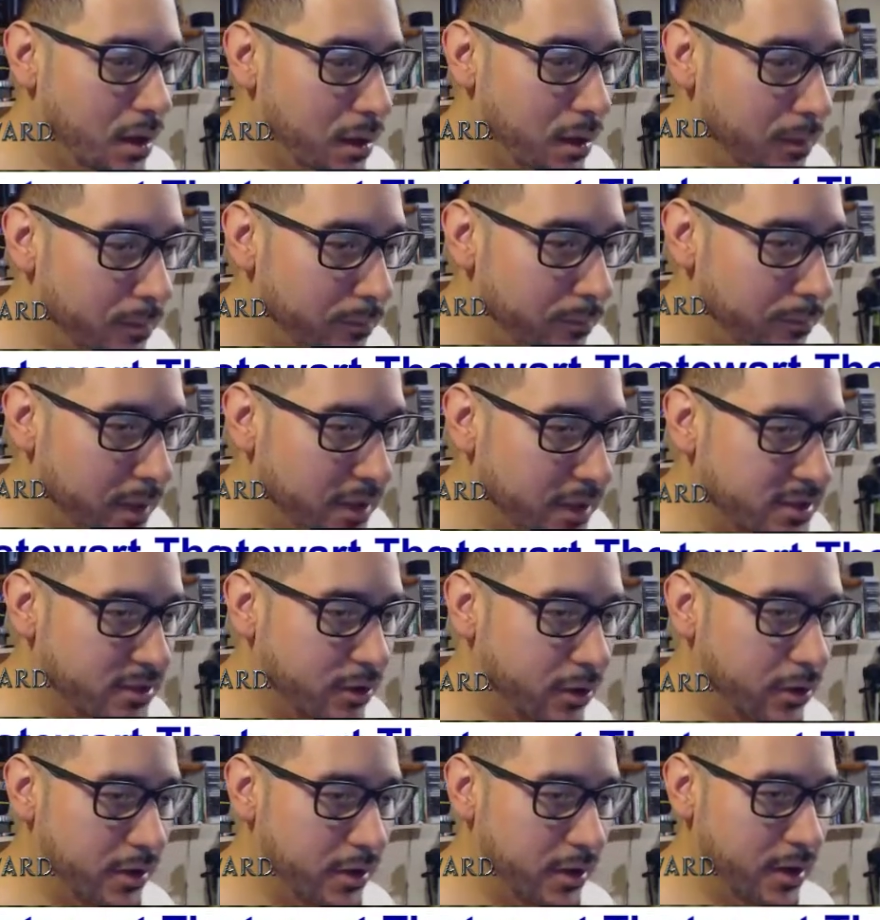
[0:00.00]

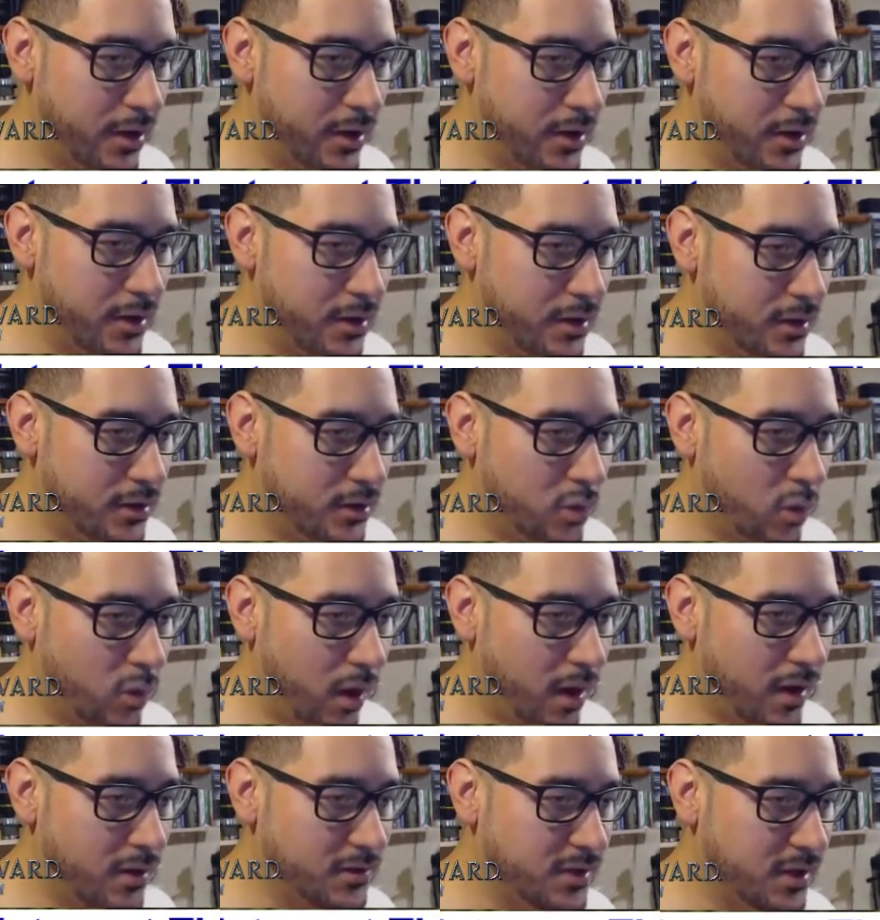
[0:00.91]
Matoya
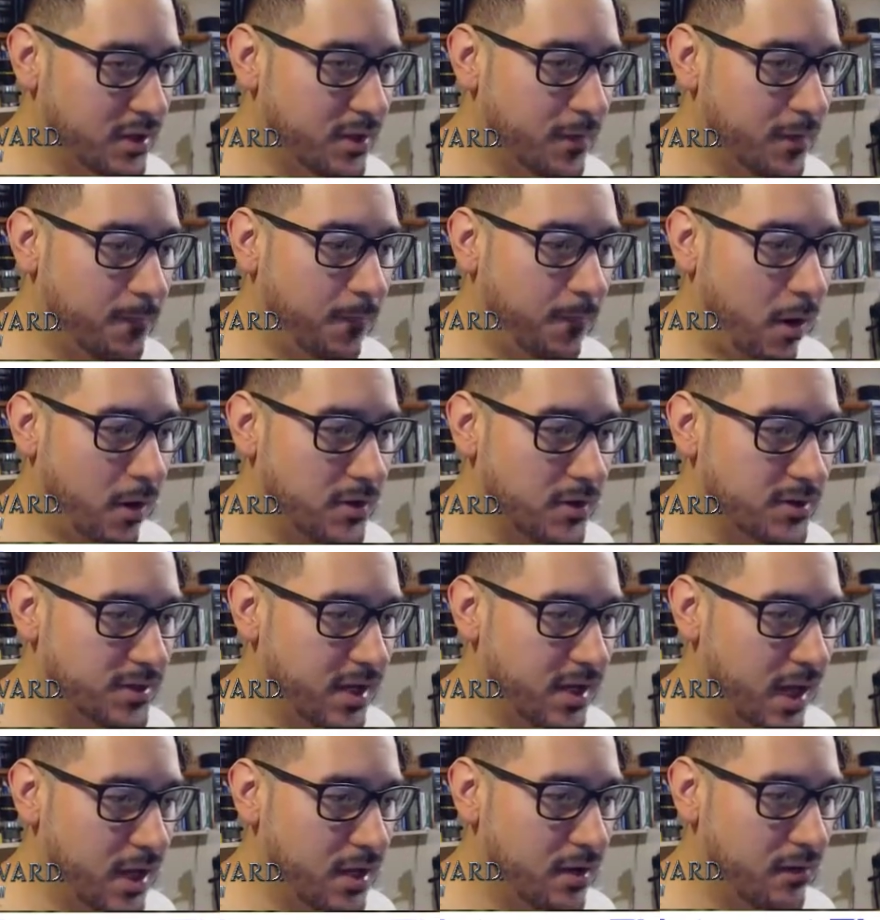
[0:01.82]
dwells on the far
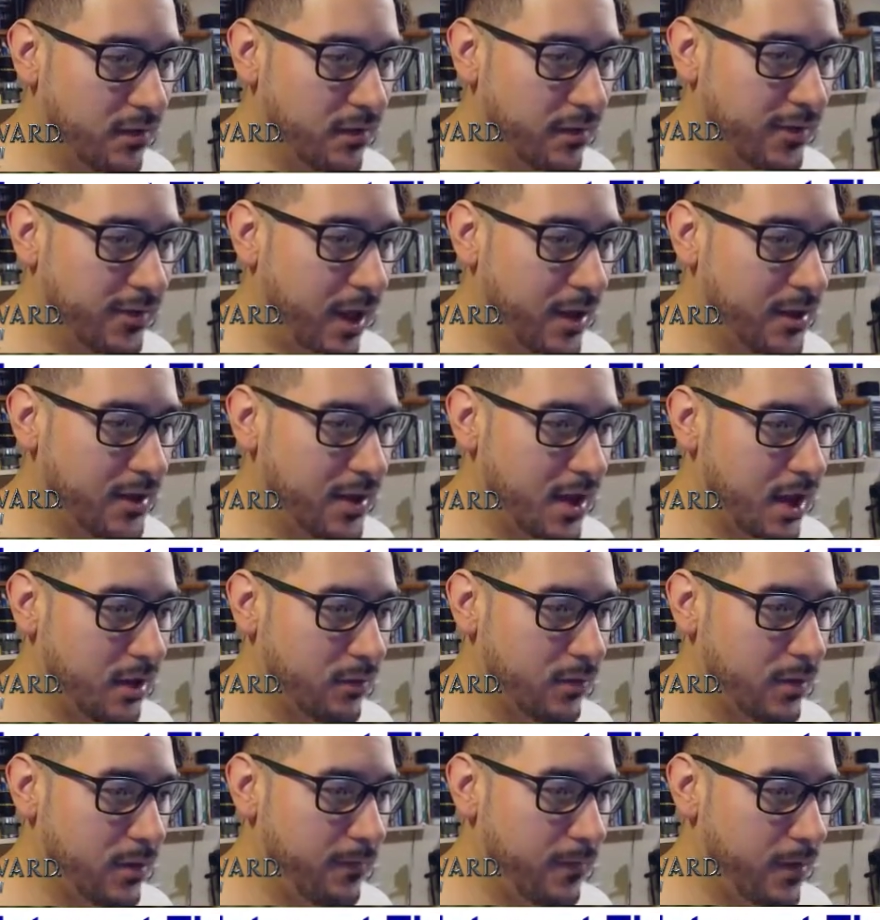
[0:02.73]
side of the Thalaic
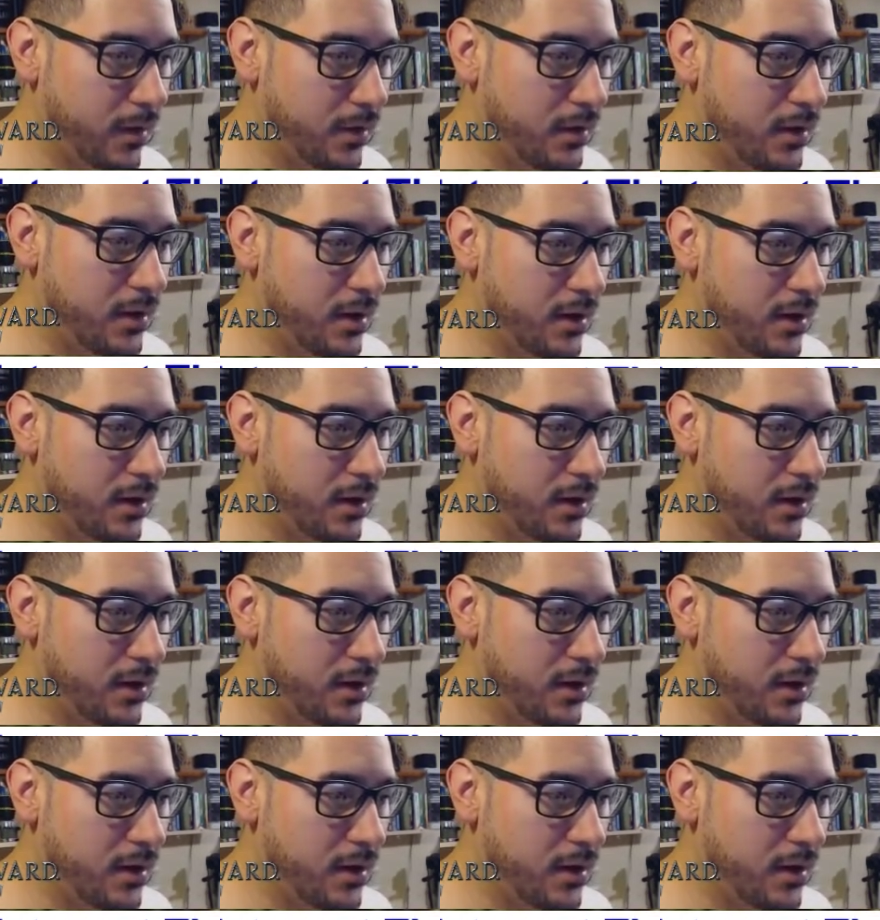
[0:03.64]
River.